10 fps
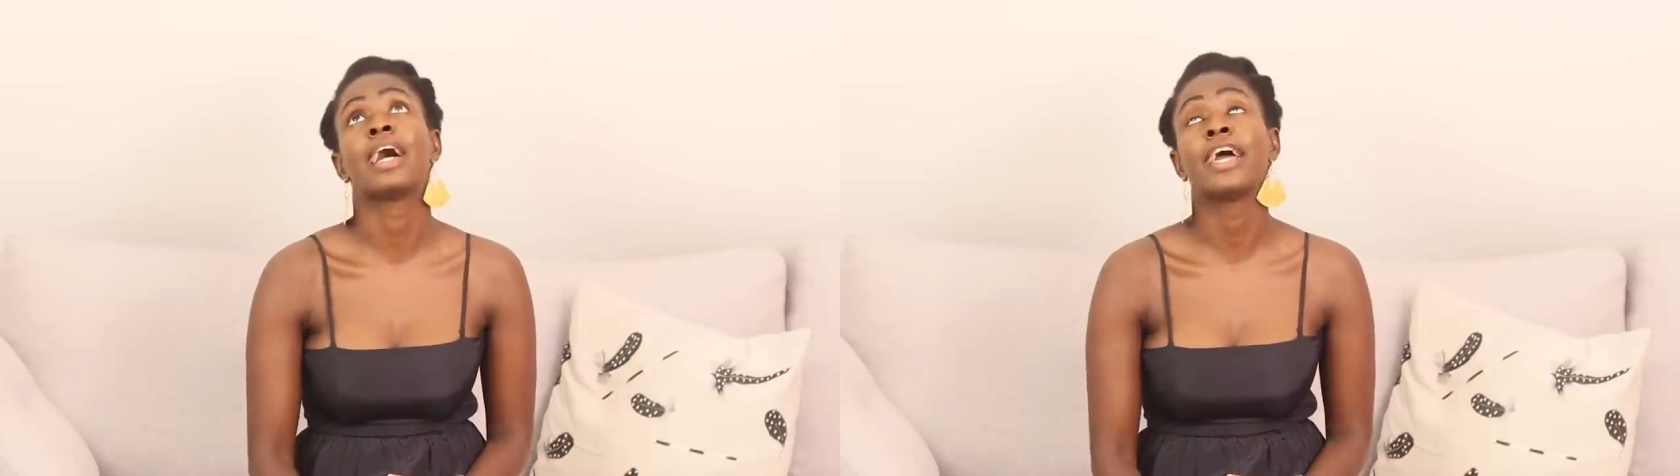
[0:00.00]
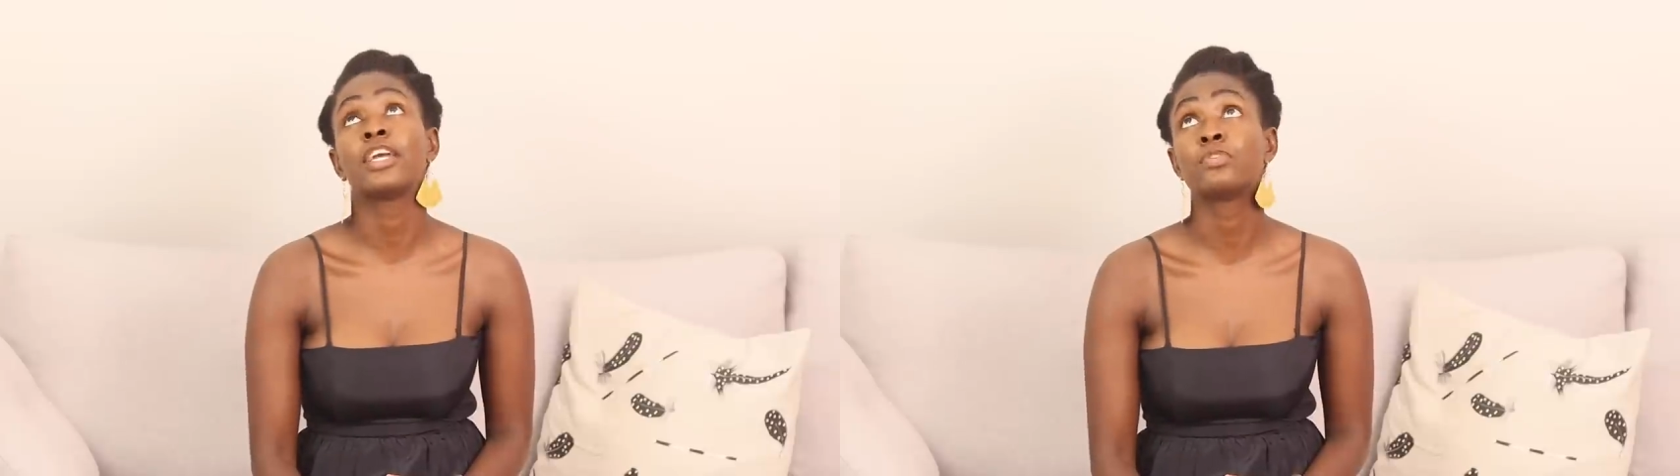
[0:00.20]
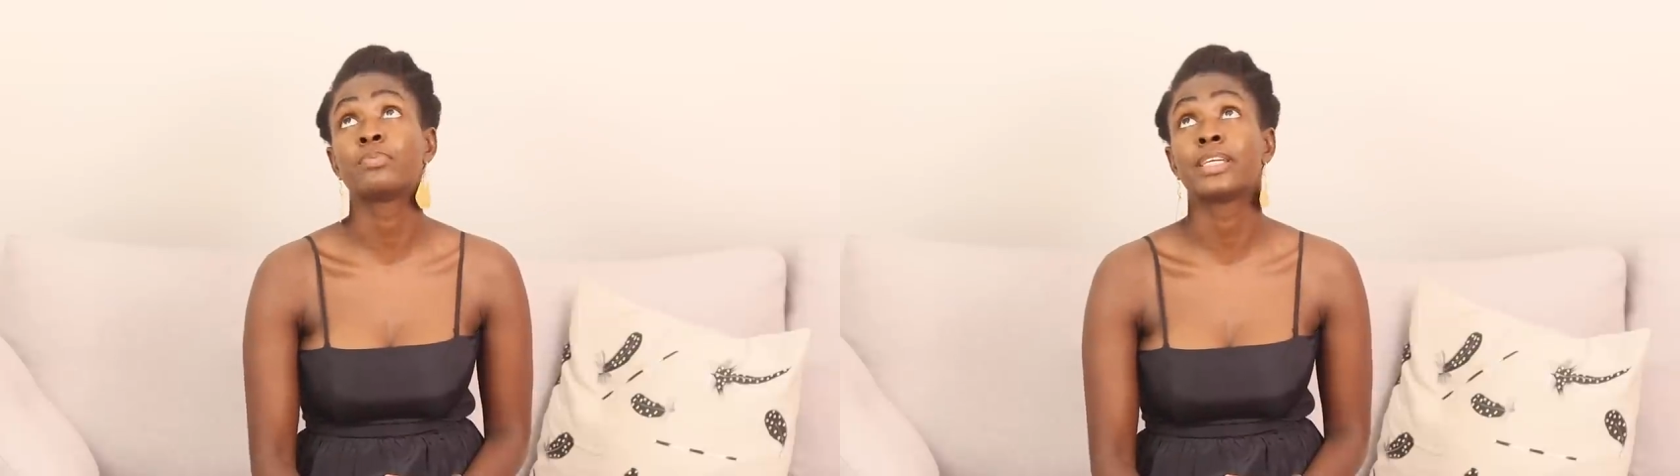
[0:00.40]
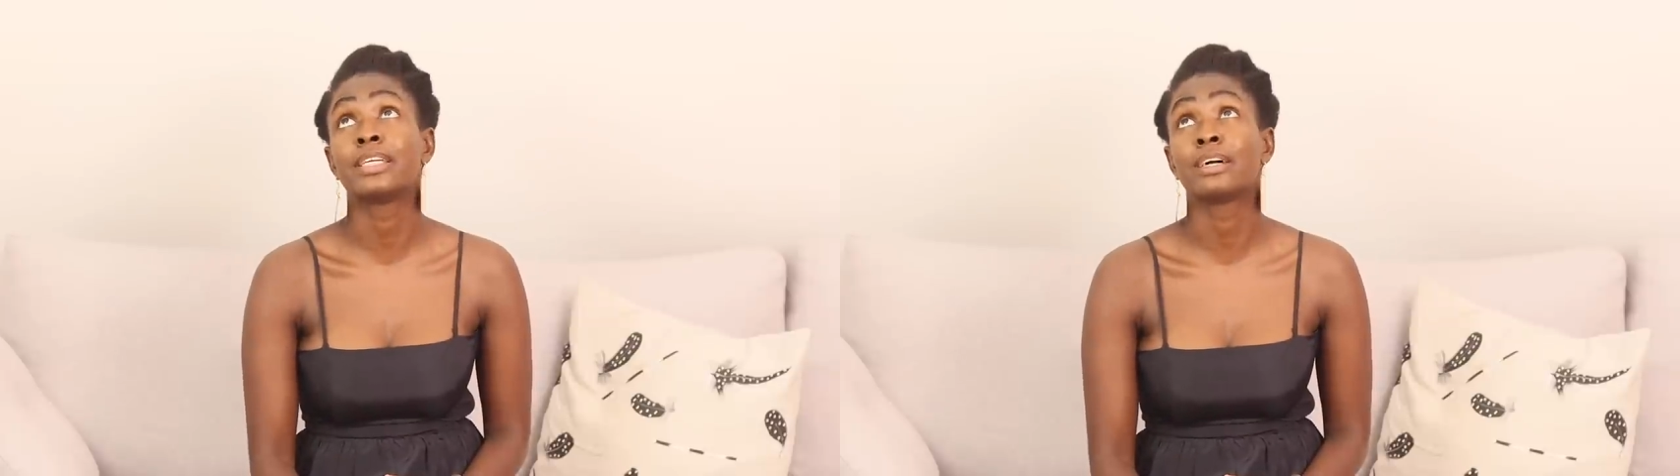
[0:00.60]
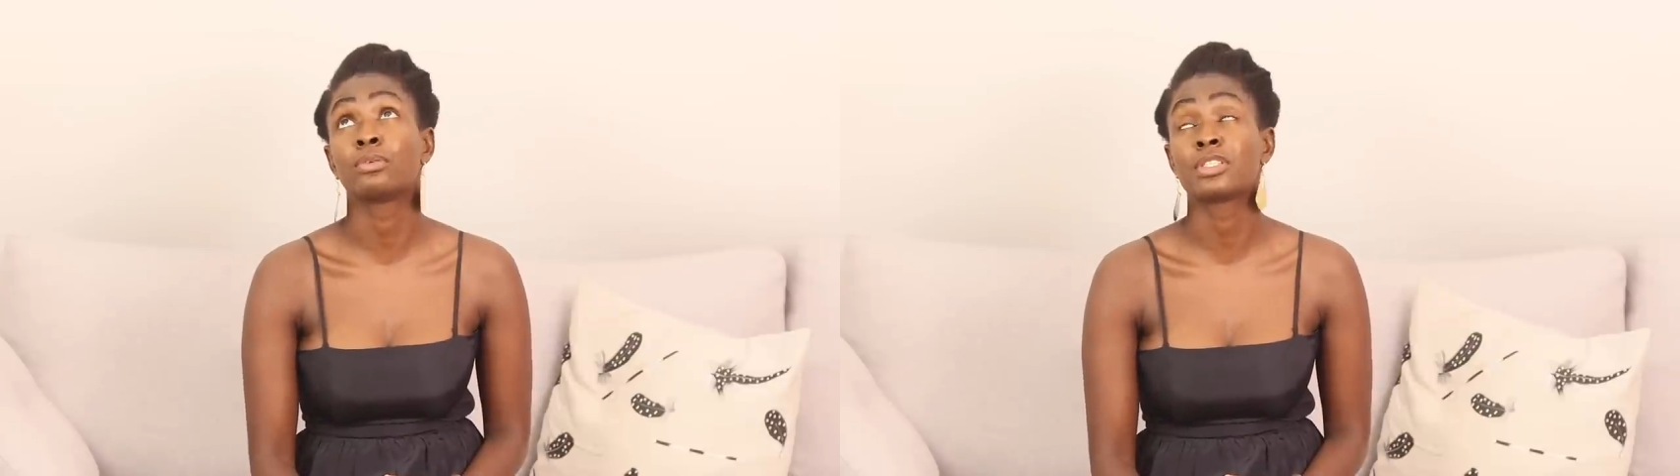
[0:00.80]
I had to
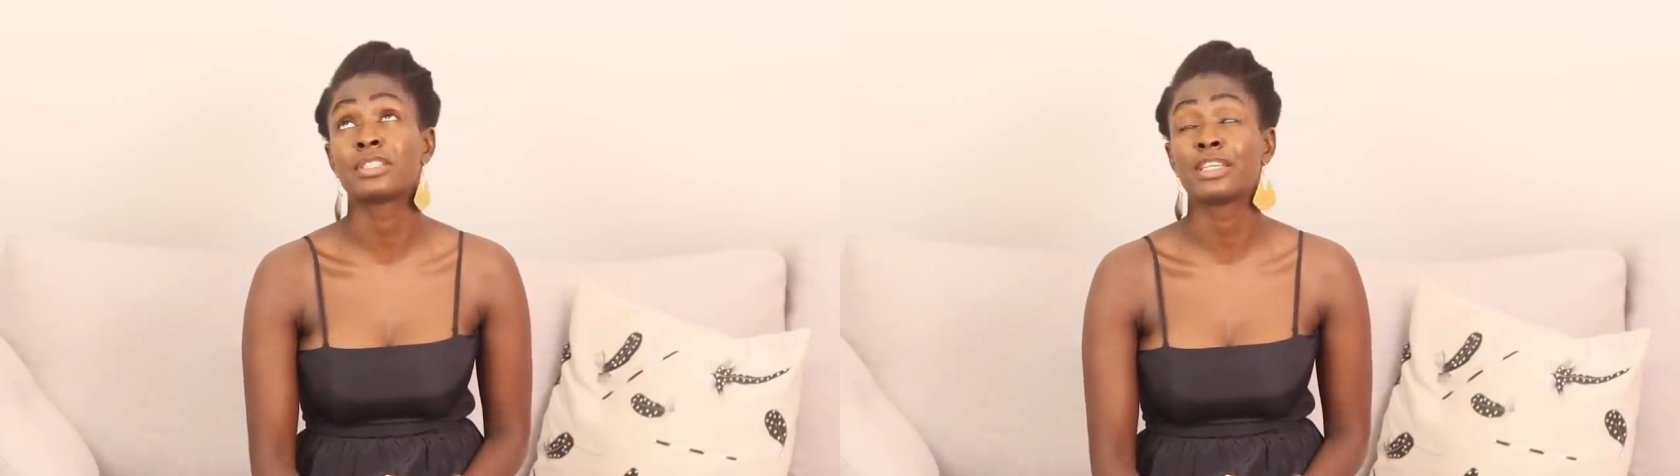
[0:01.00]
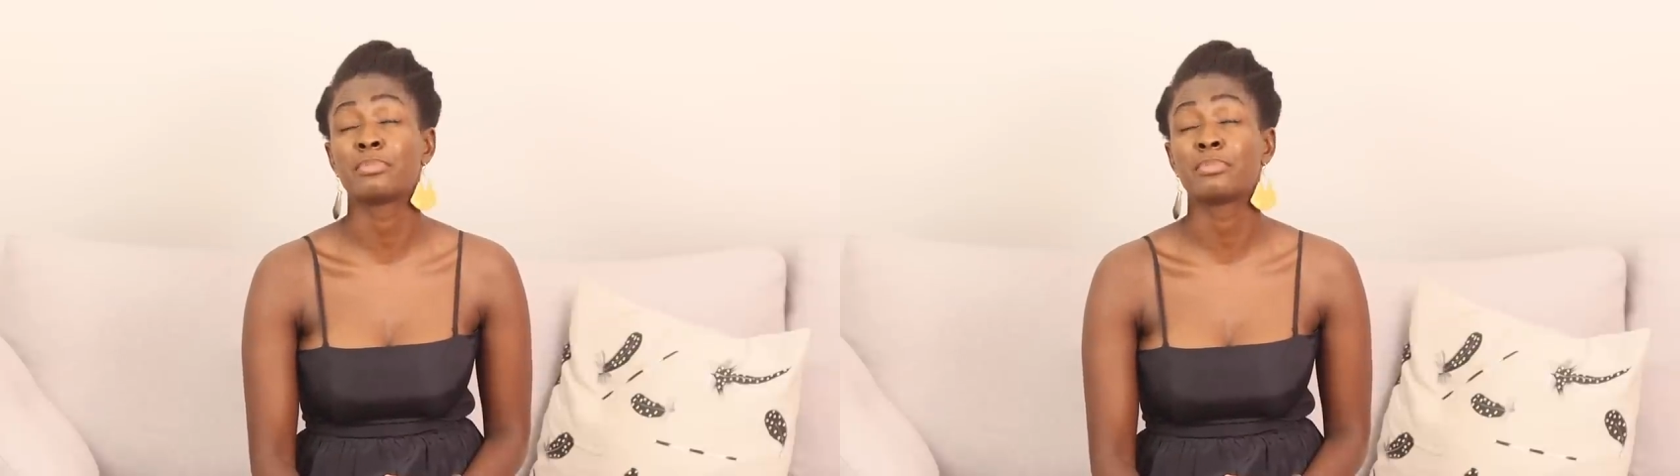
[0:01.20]
pay, I would say